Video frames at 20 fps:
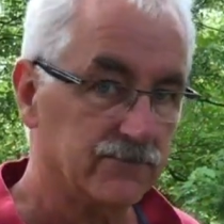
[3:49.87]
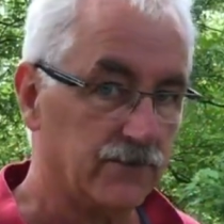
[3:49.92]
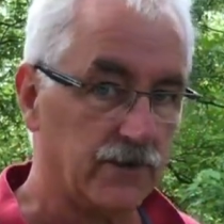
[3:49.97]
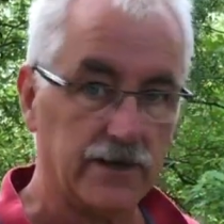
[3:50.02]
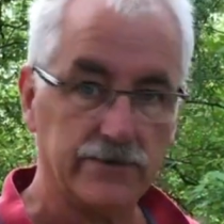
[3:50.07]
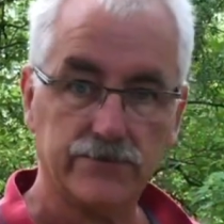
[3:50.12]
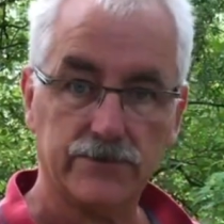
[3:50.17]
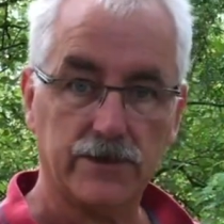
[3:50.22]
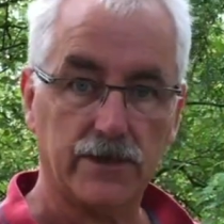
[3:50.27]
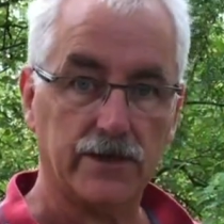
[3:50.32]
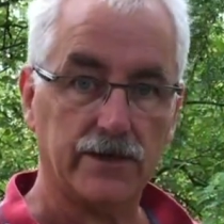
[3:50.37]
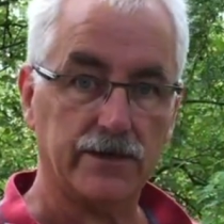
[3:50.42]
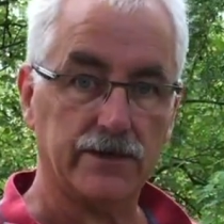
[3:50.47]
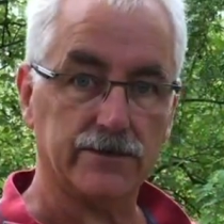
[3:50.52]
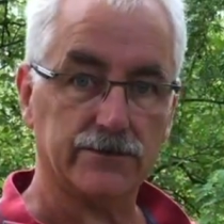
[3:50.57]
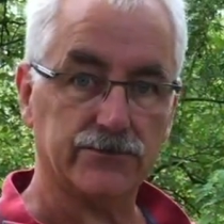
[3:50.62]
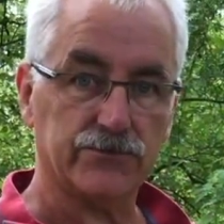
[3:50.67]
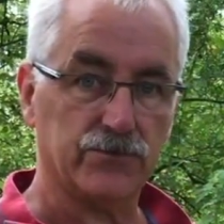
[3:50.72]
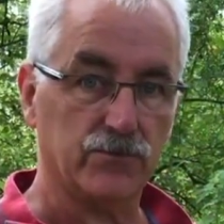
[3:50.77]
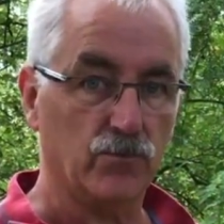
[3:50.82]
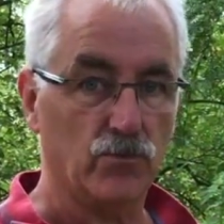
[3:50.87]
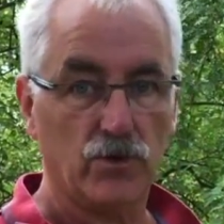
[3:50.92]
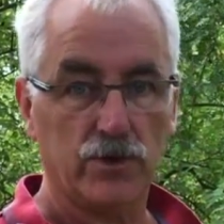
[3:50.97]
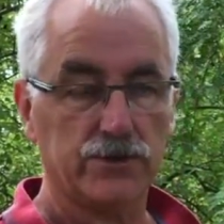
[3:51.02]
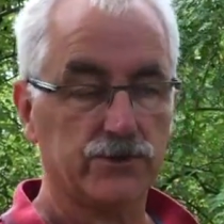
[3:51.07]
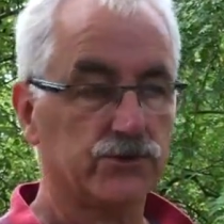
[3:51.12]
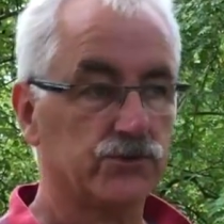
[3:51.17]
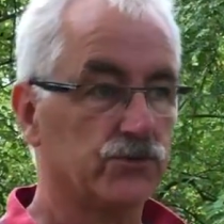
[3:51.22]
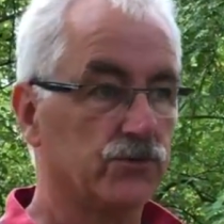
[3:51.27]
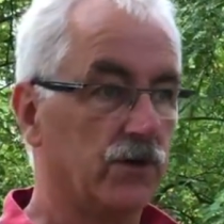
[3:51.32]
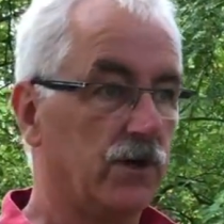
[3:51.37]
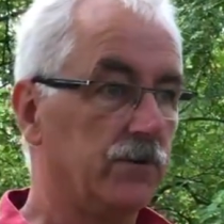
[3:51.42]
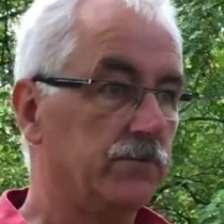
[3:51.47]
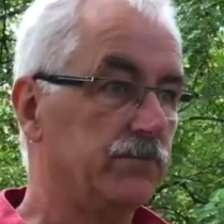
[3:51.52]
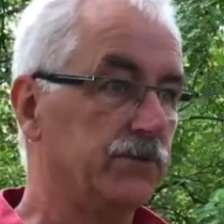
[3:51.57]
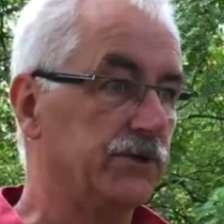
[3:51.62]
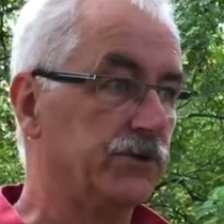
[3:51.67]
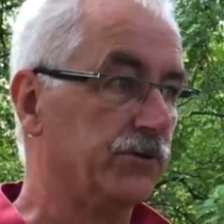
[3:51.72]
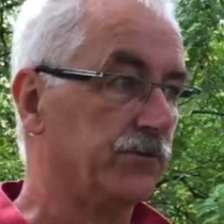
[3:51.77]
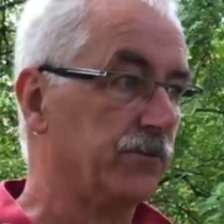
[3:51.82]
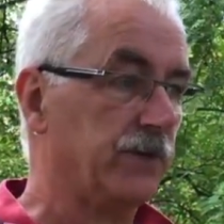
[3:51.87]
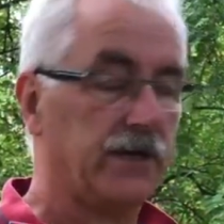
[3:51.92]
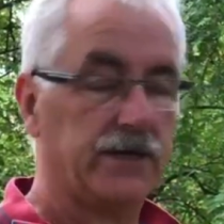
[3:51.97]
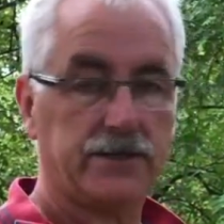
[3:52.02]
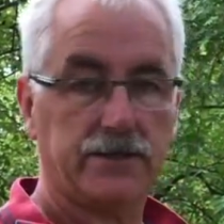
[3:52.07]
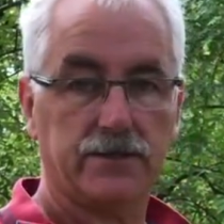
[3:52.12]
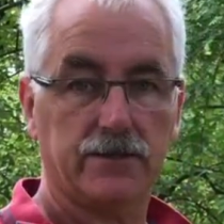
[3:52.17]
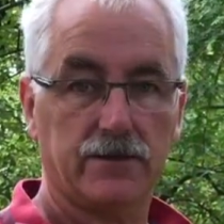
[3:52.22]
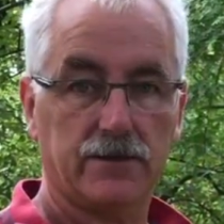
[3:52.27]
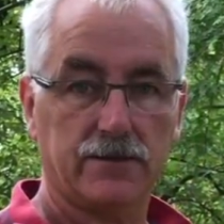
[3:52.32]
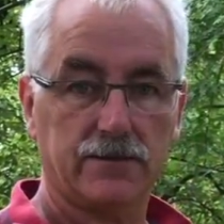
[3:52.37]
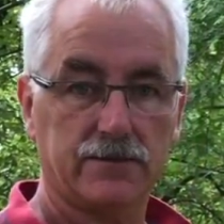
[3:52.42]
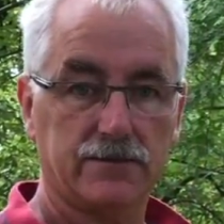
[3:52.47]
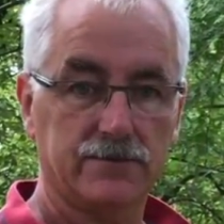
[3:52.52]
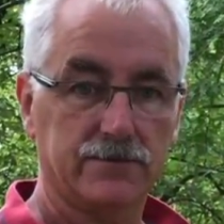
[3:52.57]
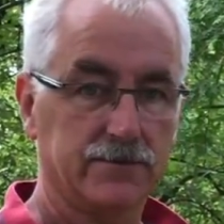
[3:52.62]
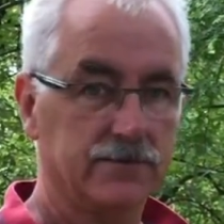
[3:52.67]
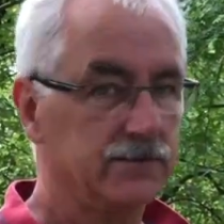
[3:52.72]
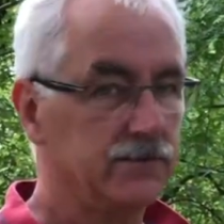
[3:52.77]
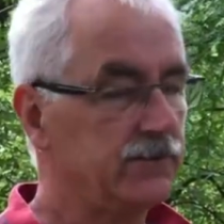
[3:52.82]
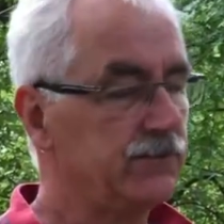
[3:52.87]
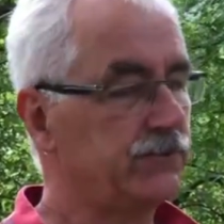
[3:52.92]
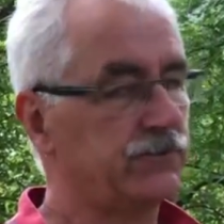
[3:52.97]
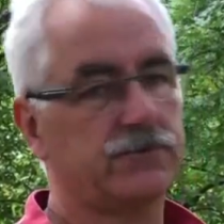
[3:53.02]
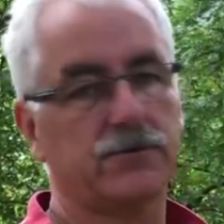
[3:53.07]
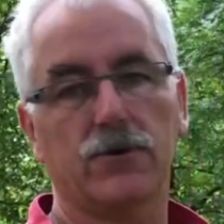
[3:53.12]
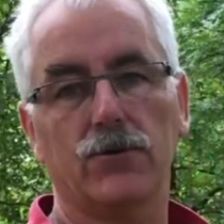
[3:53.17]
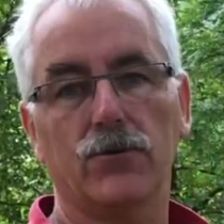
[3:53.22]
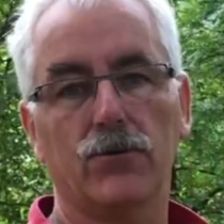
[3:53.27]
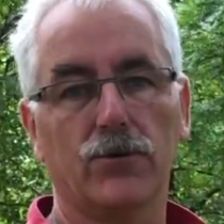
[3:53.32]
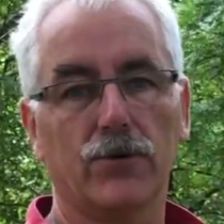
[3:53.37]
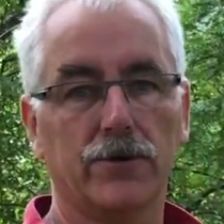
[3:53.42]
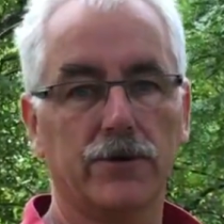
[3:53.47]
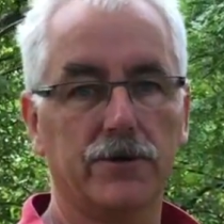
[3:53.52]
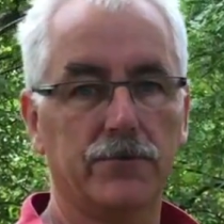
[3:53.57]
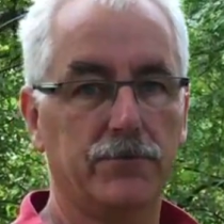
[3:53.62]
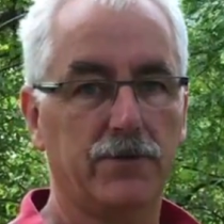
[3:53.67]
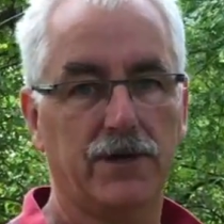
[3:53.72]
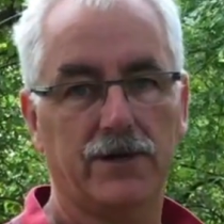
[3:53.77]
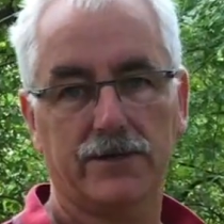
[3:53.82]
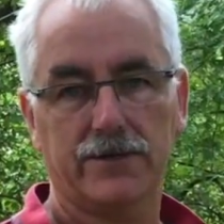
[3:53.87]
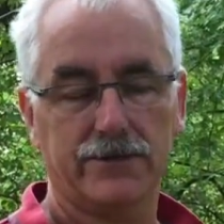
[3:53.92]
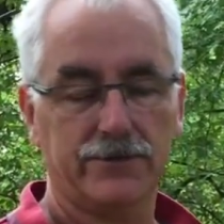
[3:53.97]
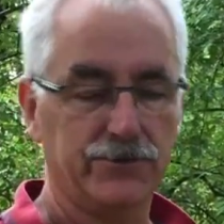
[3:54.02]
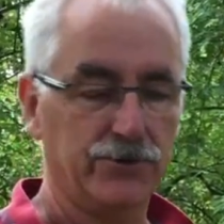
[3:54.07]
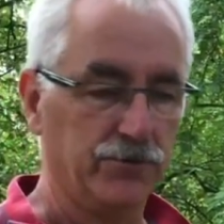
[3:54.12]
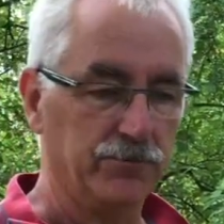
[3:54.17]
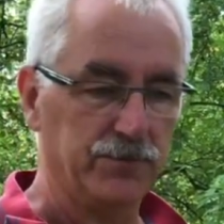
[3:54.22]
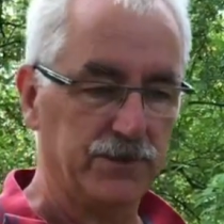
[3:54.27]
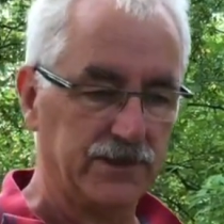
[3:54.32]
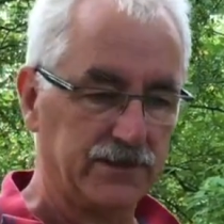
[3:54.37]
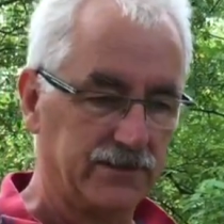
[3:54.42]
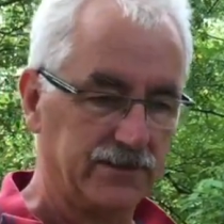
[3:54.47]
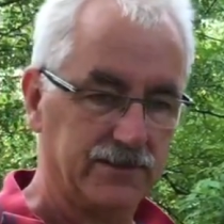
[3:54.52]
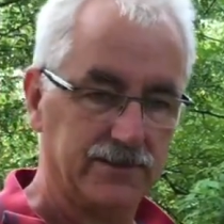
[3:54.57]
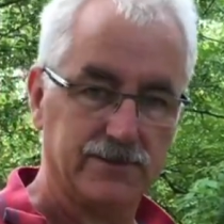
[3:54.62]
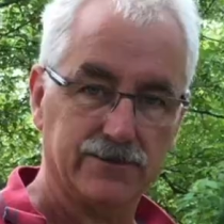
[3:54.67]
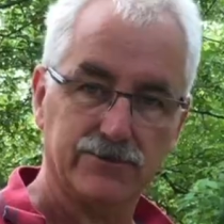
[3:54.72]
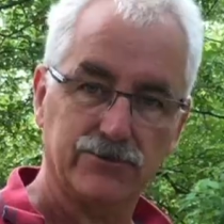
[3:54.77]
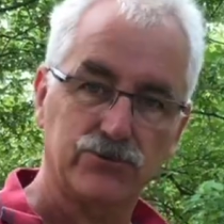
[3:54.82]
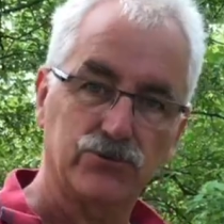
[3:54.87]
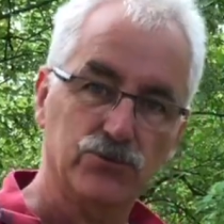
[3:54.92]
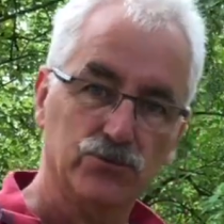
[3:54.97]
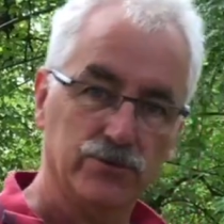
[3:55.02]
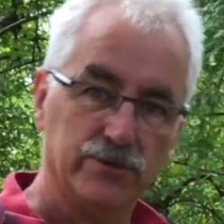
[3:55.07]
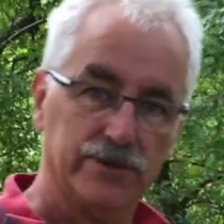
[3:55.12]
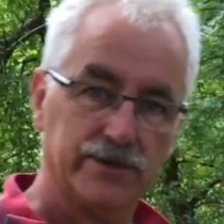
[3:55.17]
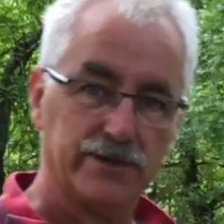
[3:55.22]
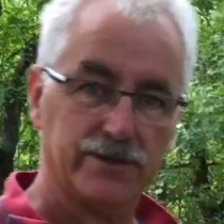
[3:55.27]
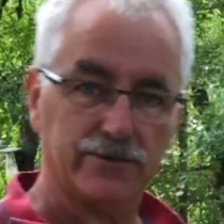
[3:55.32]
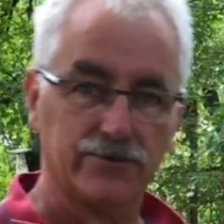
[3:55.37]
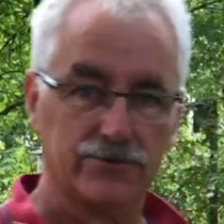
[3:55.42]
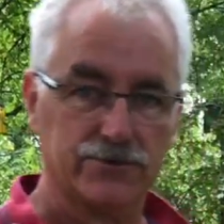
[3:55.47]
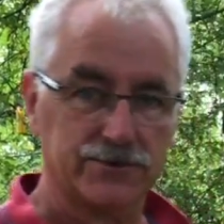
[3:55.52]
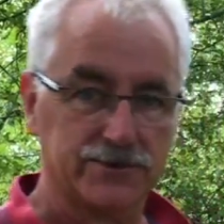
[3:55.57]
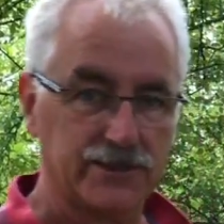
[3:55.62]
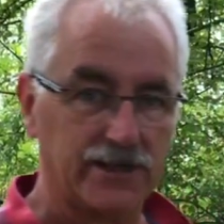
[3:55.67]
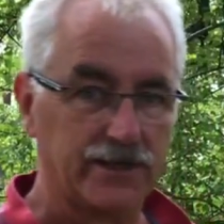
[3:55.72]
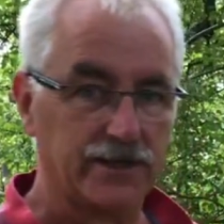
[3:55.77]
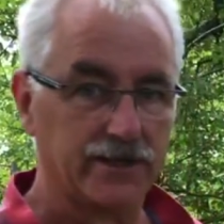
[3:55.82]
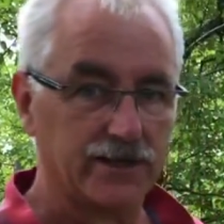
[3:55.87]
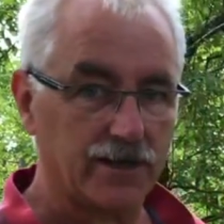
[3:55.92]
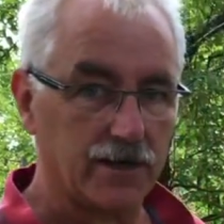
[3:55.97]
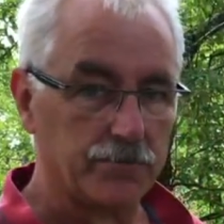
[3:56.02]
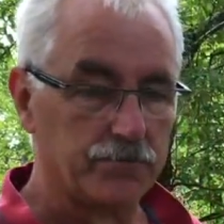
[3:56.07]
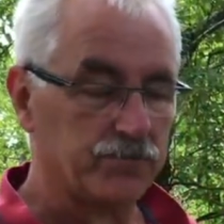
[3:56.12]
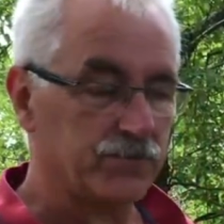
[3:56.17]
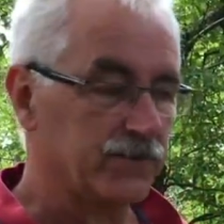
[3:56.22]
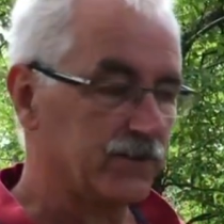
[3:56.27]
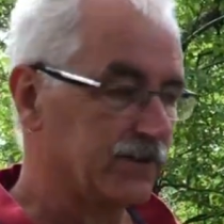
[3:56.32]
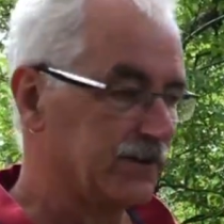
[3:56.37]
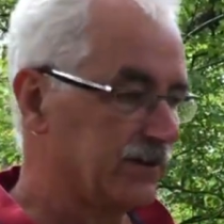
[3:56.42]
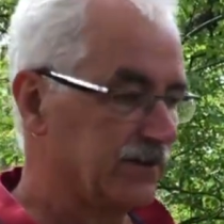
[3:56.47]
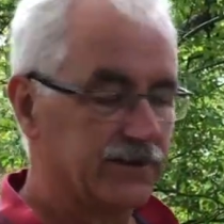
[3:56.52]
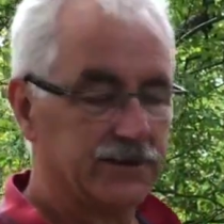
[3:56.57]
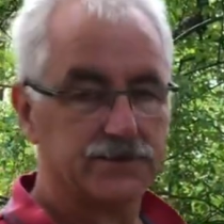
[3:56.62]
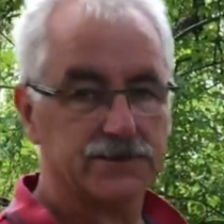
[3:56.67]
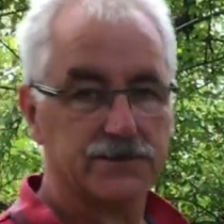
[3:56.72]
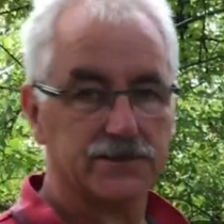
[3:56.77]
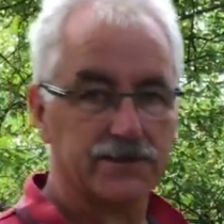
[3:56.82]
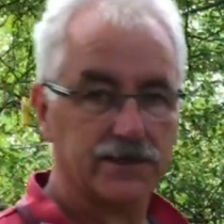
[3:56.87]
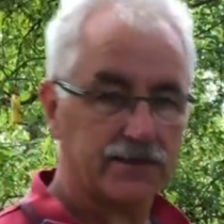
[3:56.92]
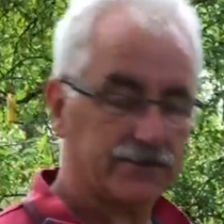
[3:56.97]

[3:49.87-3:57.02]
five cuttings from one shrub in your backyard, don't worry about it, no big deal. Tooling or setting up isn't